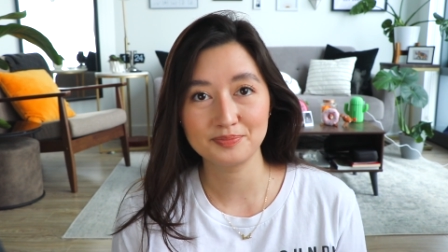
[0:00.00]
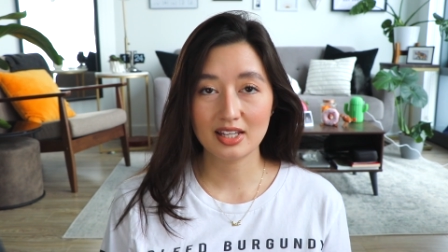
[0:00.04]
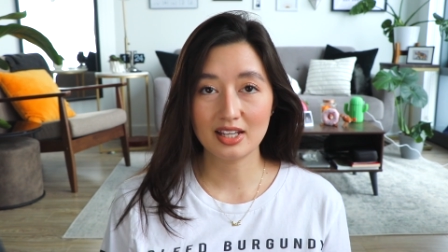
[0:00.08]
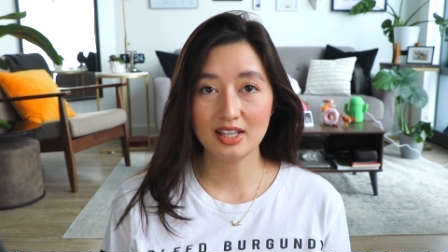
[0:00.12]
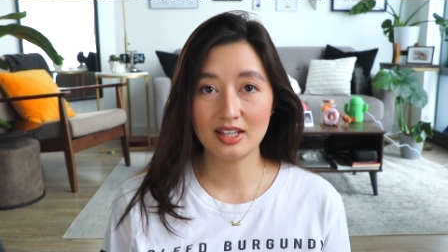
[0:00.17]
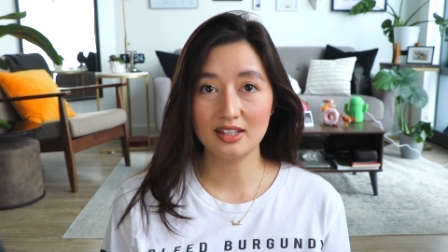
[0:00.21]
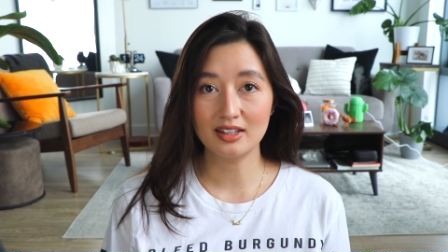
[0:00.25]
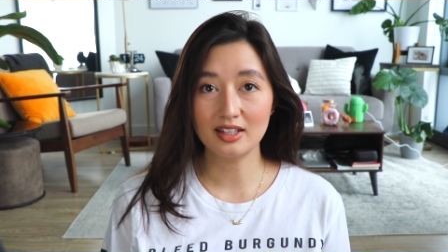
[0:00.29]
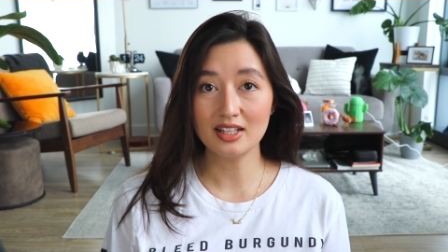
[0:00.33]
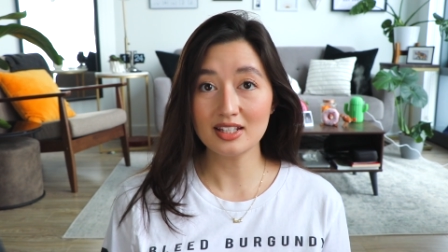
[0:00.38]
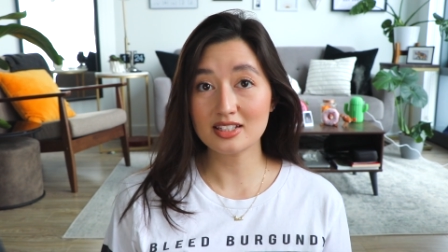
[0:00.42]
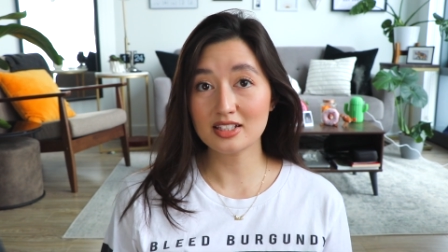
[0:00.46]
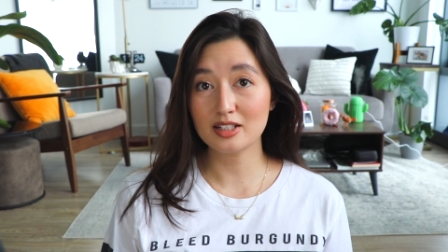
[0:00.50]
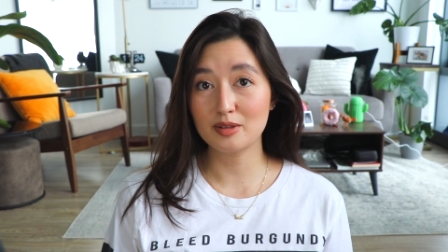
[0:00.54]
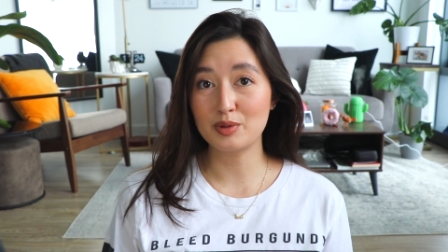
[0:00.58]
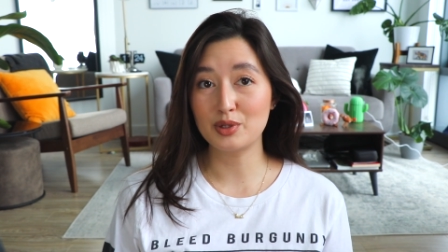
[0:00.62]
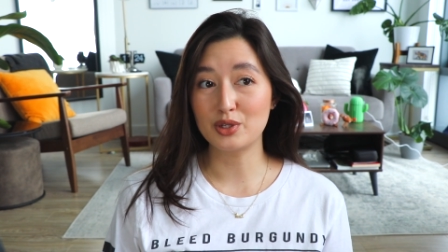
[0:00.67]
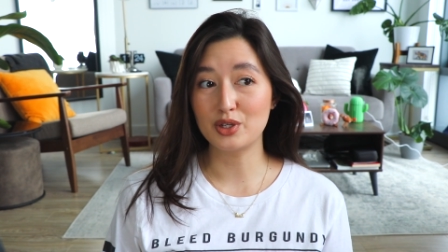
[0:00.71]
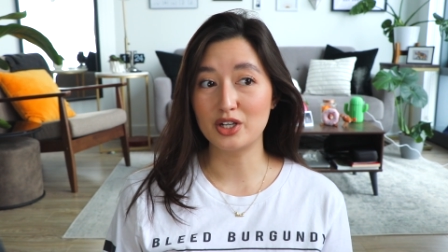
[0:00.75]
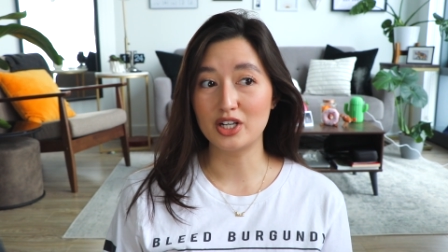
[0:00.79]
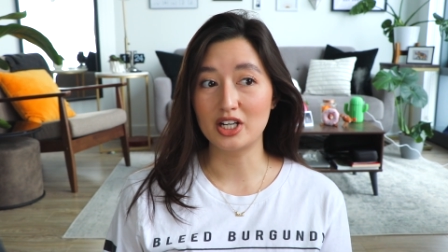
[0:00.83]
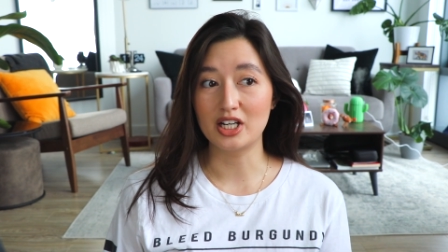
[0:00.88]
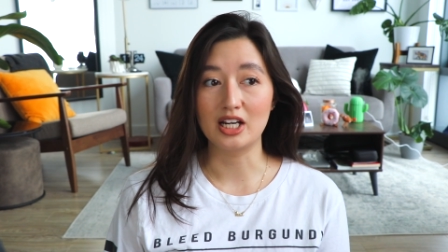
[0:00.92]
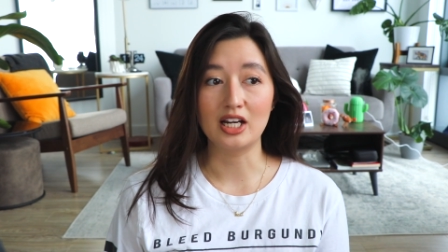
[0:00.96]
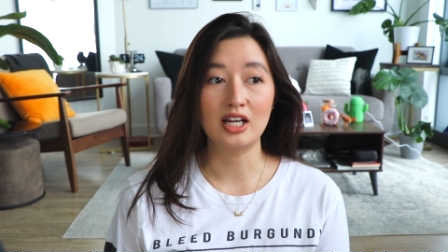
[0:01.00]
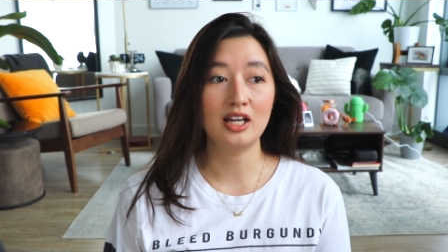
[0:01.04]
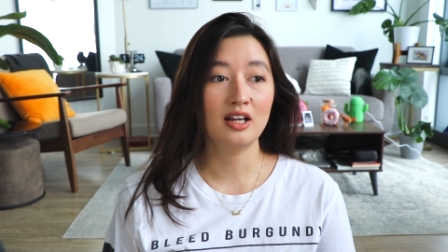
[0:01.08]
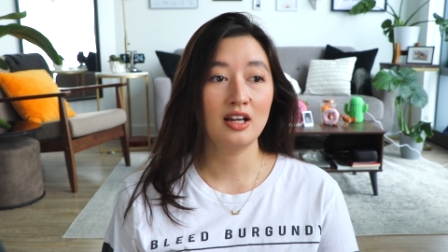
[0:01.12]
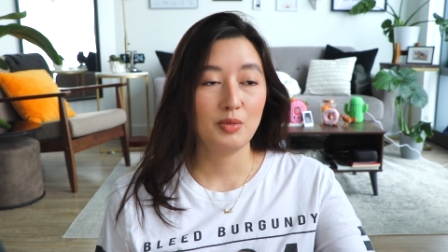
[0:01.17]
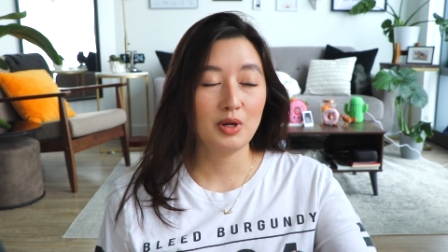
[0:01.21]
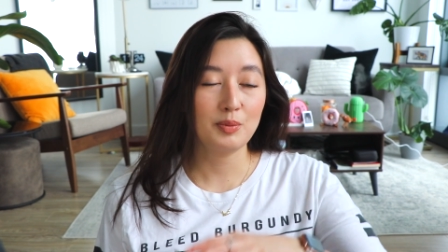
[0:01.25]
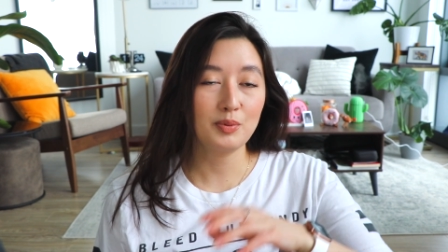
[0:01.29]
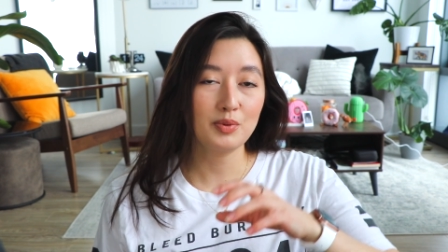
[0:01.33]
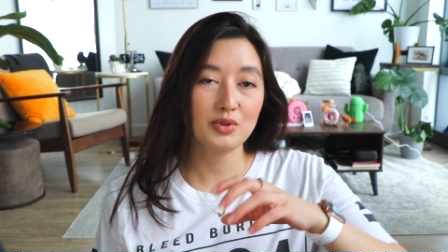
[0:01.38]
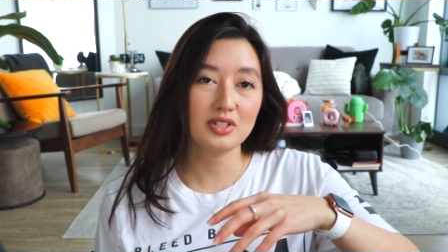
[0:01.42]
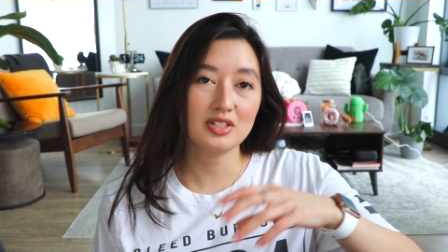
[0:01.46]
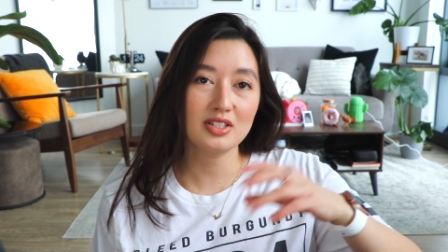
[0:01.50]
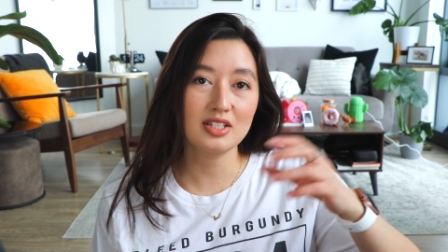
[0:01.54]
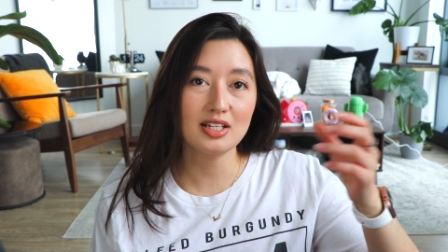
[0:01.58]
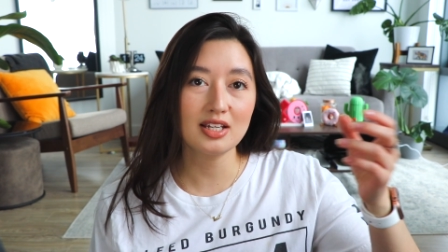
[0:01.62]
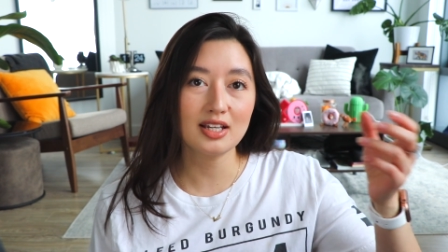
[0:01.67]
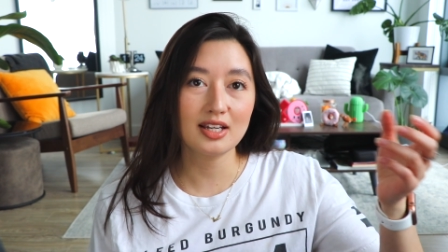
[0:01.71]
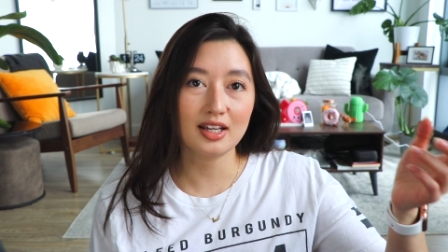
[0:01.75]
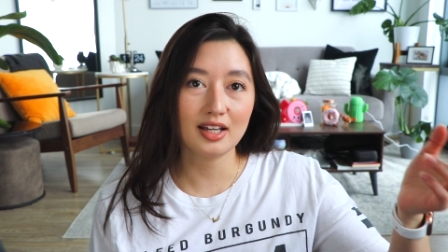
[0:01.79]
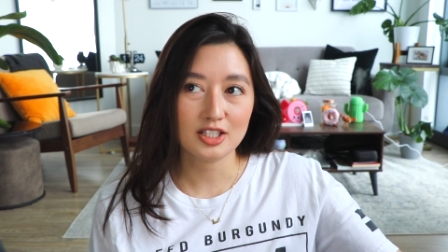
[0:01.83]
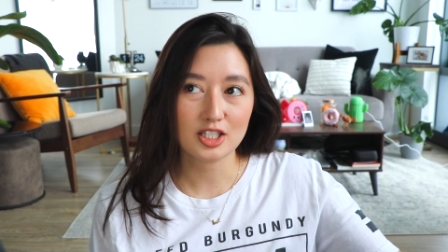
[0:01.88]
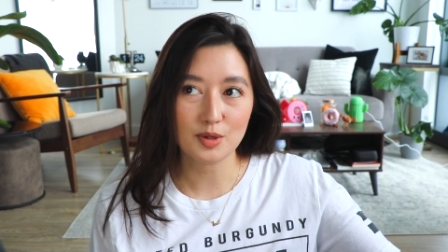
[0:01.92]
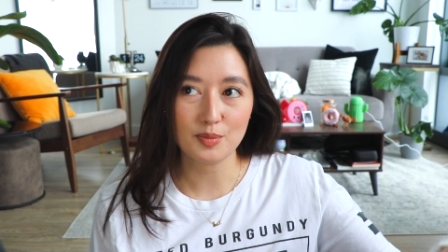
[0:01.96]
In this community, people
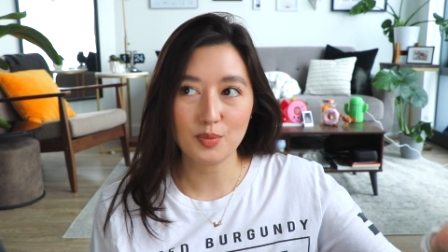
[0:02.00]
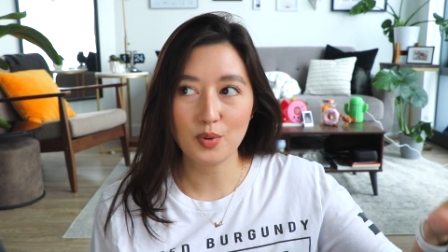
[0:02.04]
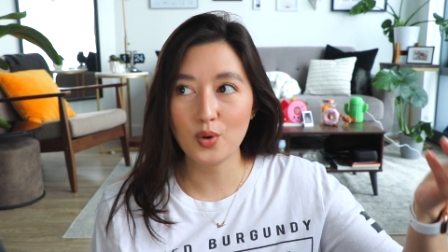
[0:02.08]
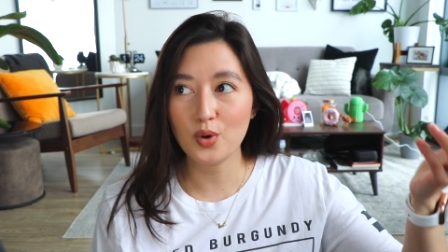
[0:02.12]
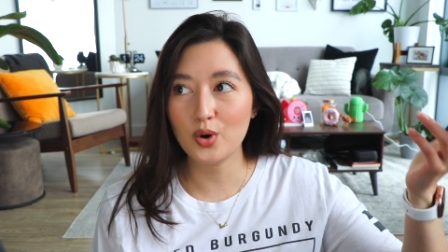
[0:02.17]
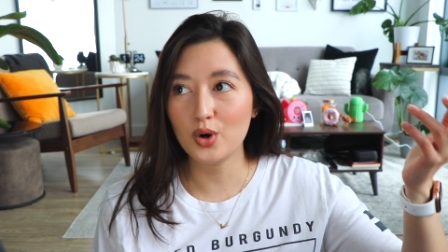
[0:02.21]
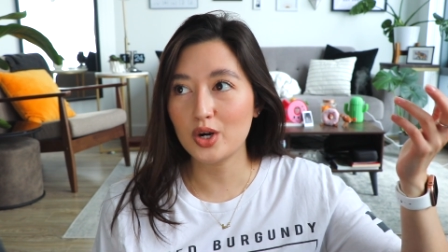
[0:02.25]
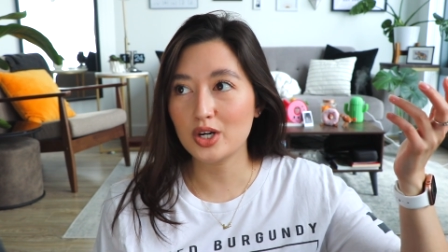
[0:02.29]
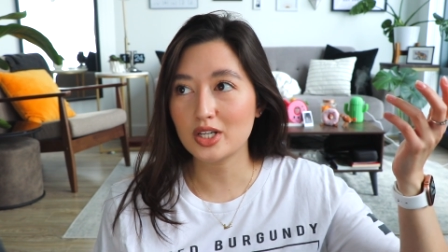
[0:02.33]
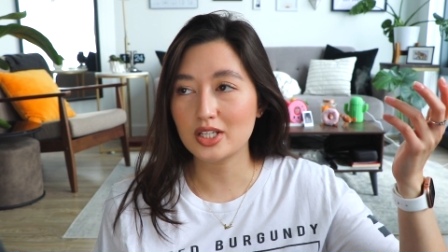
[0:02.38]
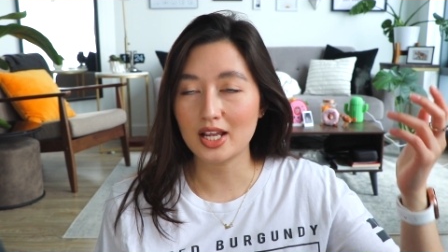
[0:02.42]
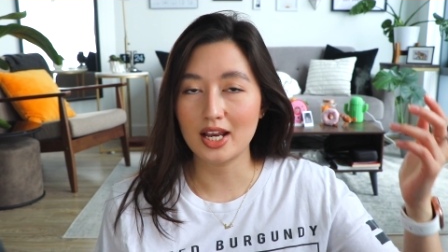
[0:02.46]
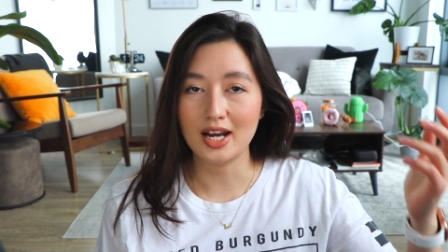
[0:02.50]
seek support